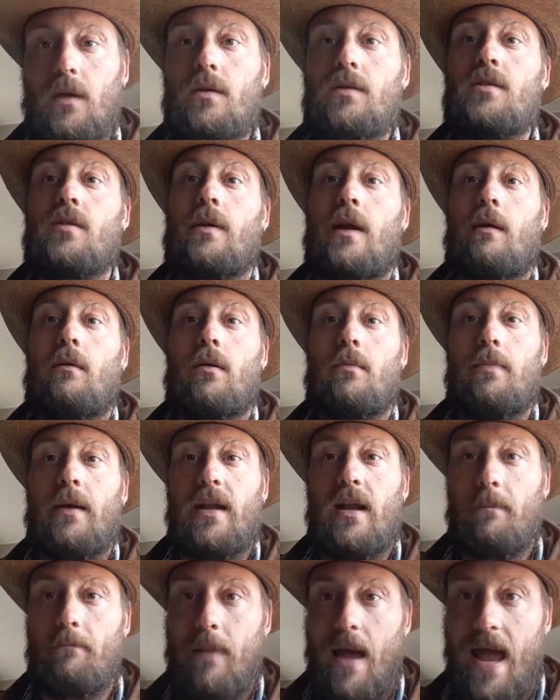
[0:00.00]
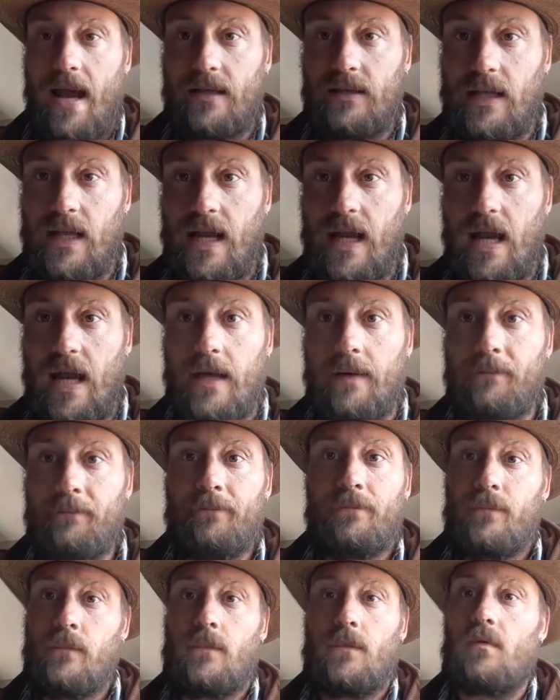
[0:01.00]
So that would be the back leg,
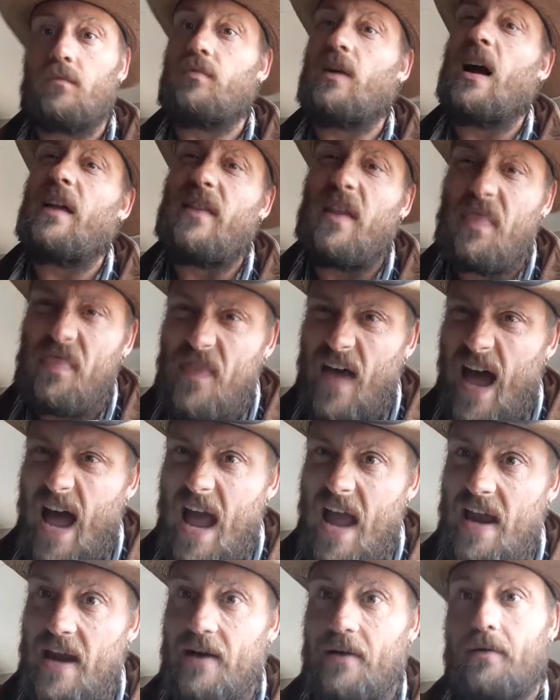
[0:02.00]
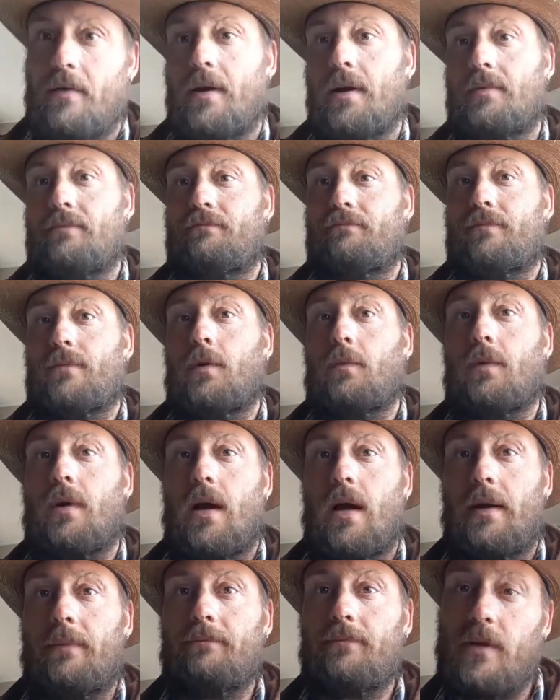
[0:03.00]
around the thigh area,
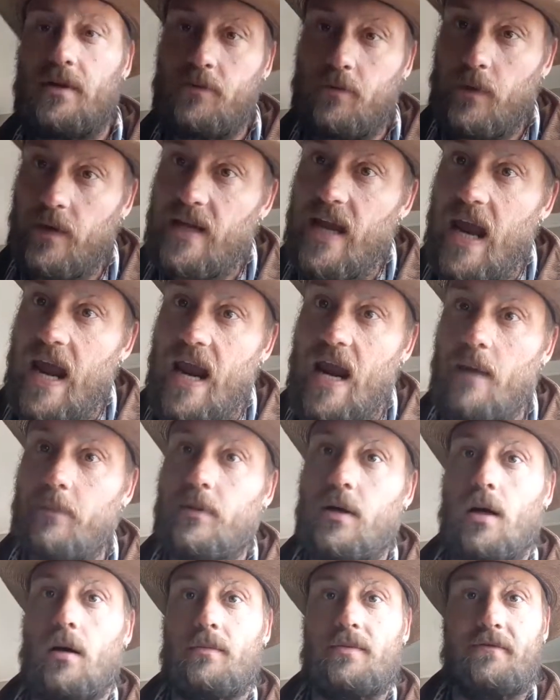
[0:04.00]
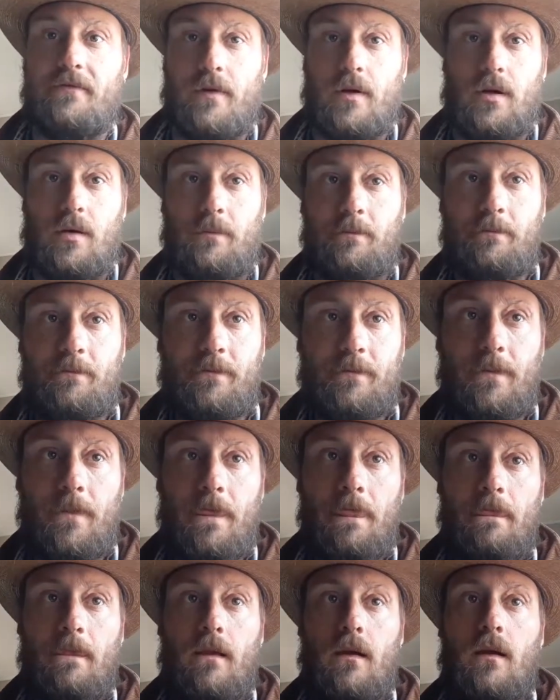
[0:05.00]
okay? That's where your ham comes from.
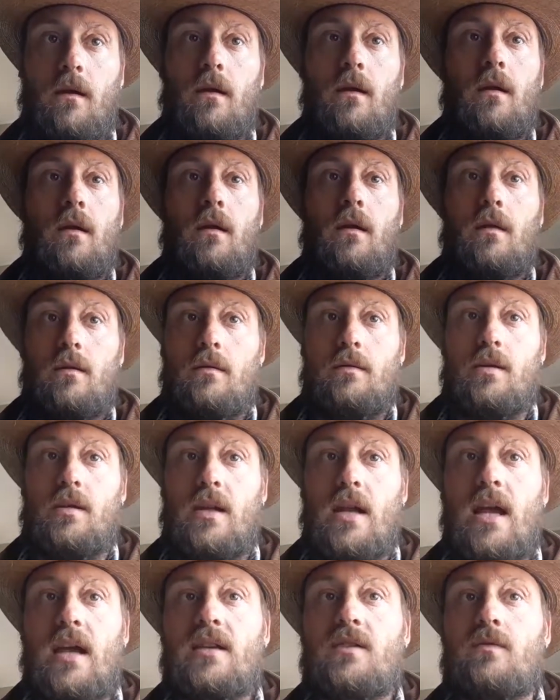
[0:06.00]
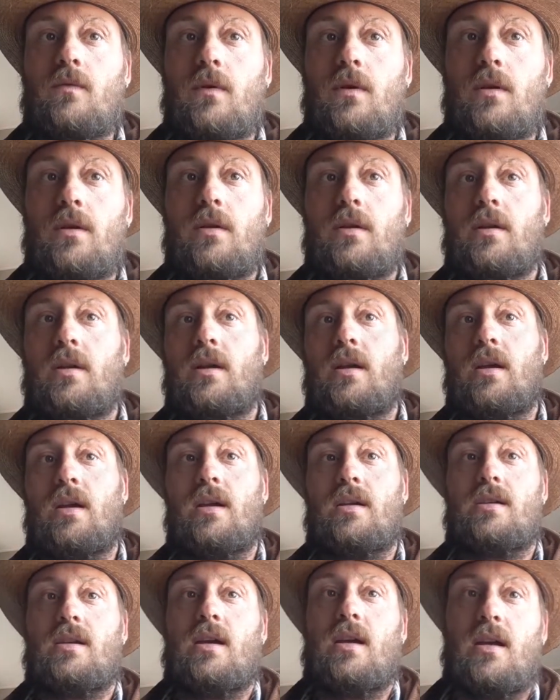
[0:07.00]
The next one
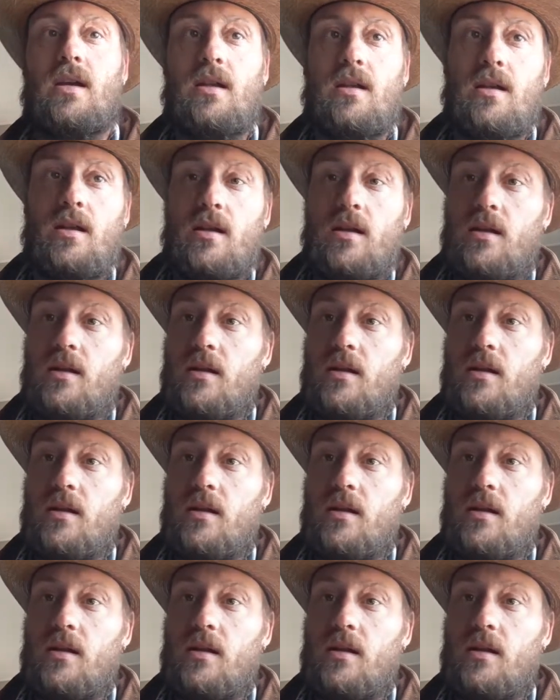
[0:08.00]
is in